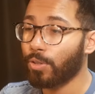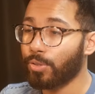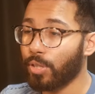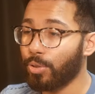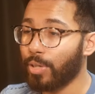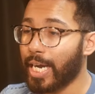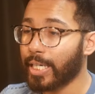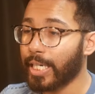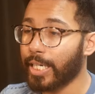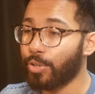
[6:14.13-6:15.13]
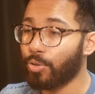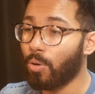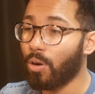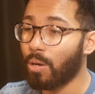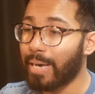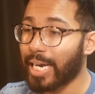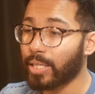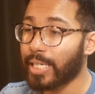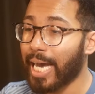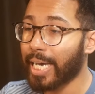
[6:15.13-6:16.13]
to the track, and it should
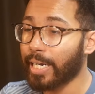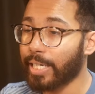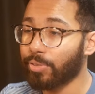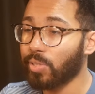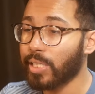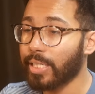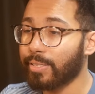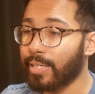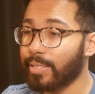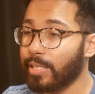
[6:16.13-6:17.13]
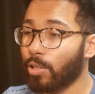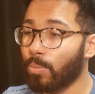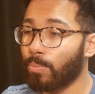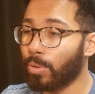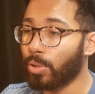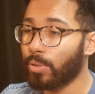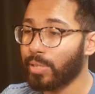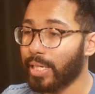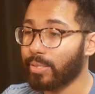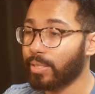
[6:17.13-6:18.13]
automatically add it. As you see, it says here, blur
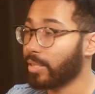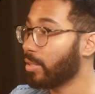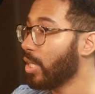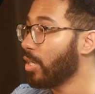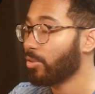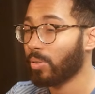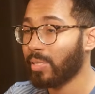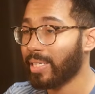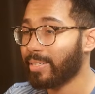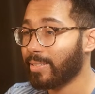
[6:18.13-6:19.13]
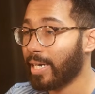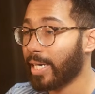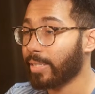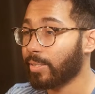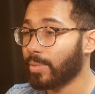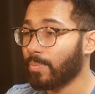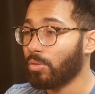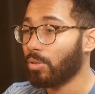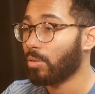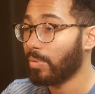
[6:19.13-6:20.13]
testing. So it says size.
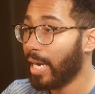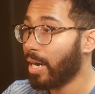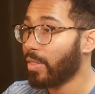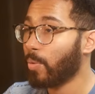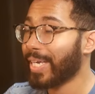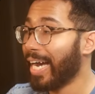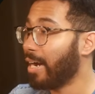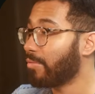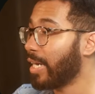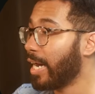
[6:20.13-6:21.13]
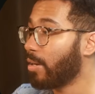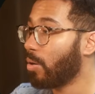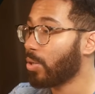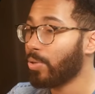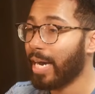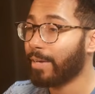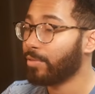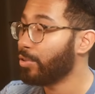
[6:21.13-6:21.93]
So now that we have that, all you have to